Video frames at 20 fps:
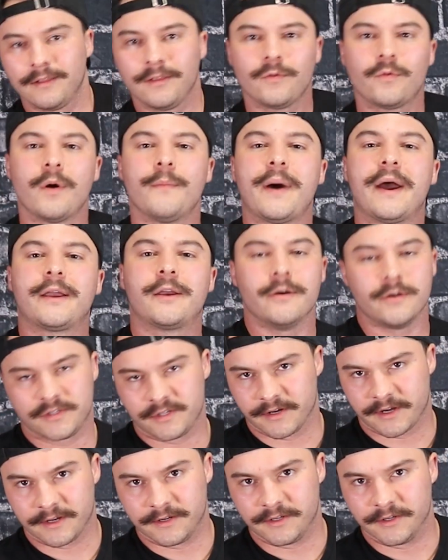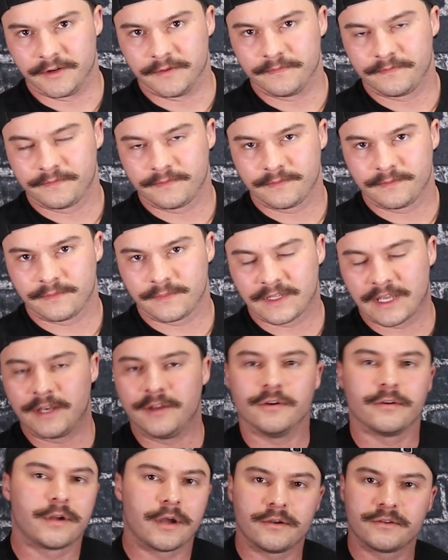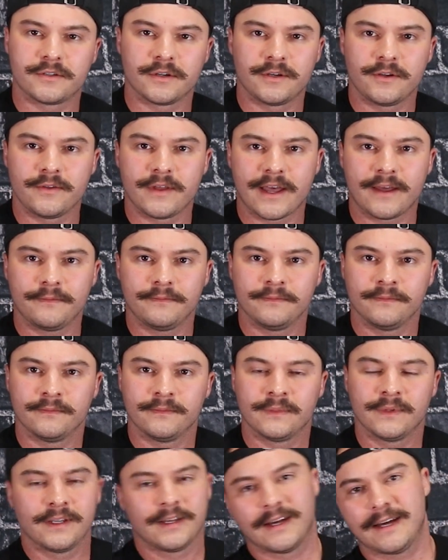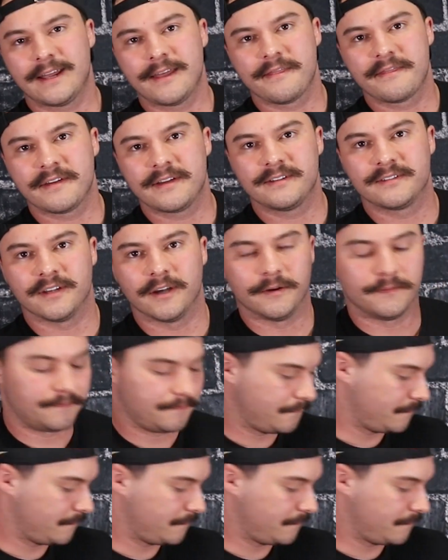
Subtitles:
what my coaster can do. Can your coaster do that? I didn't think so.